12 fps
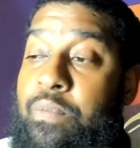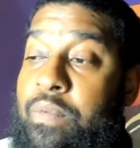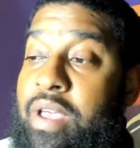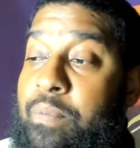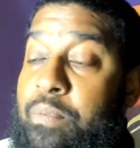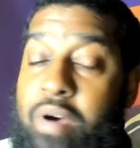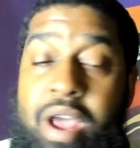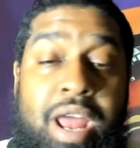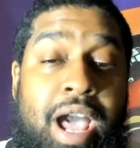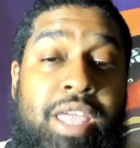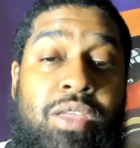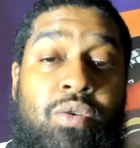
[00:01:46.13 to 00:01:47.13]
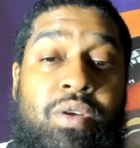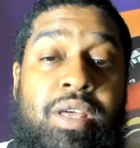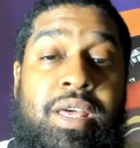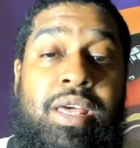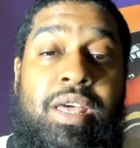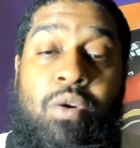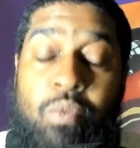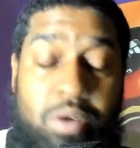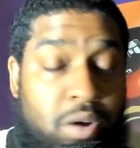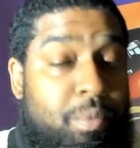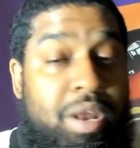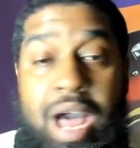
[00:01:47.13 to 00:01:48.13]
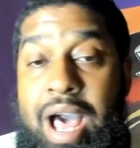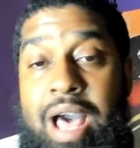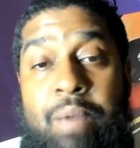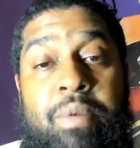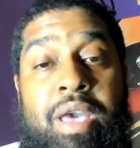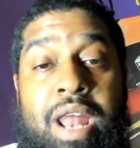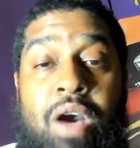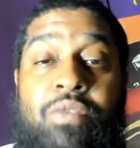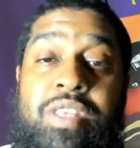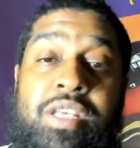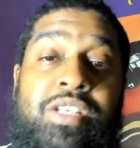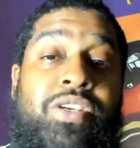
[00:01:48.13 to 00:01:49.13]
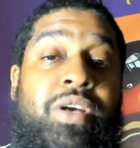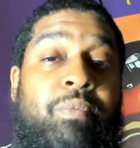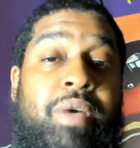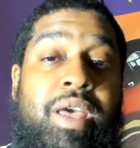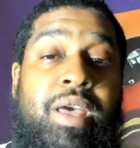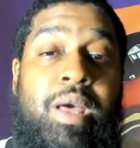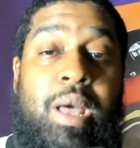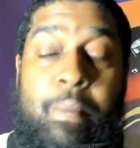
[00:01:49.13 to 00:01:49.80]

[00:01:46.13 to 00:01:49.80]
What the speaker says: And Brandon Aiyuk will be the odd man out this year, man.